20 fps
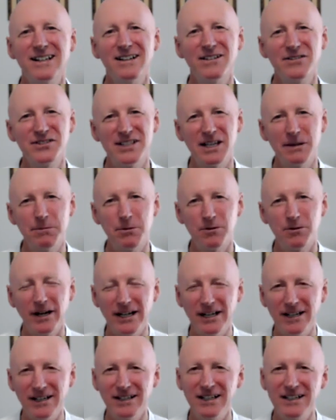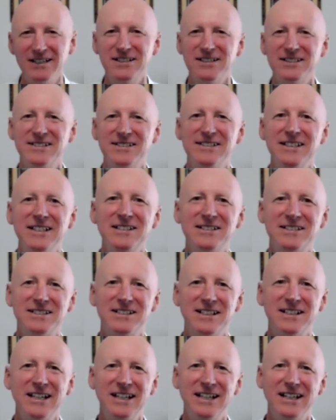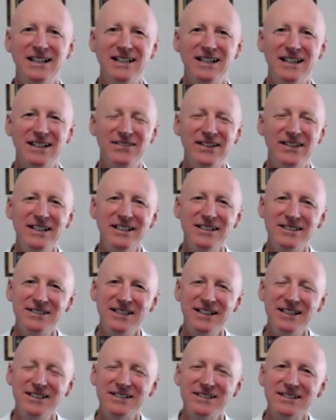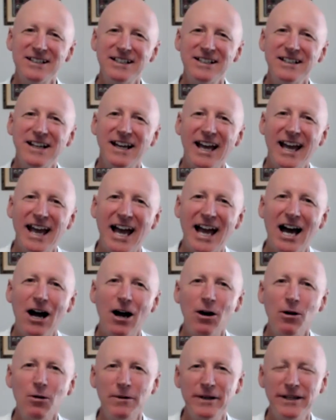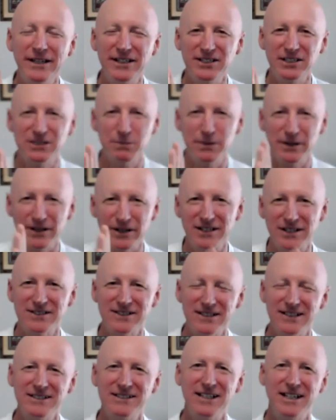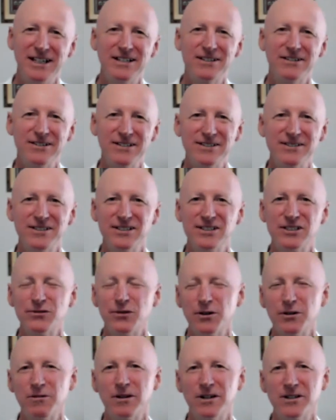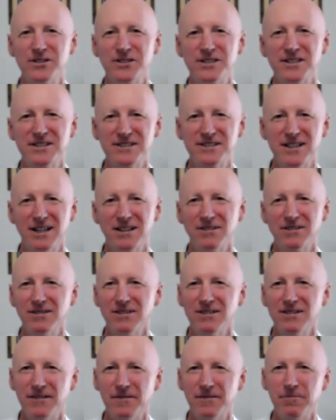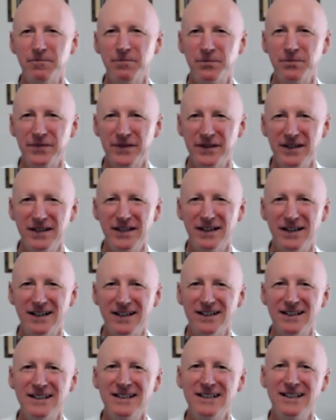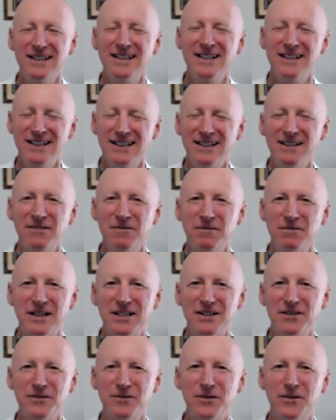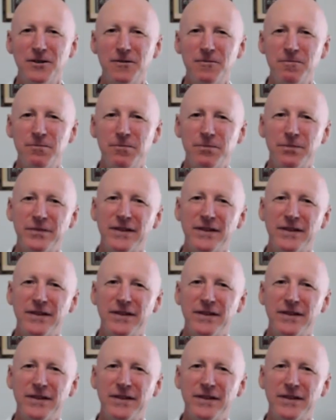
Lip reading: were separated into 16. And these 16 are how we experience these hindrances from gross to subtle. Yeah, wonderful.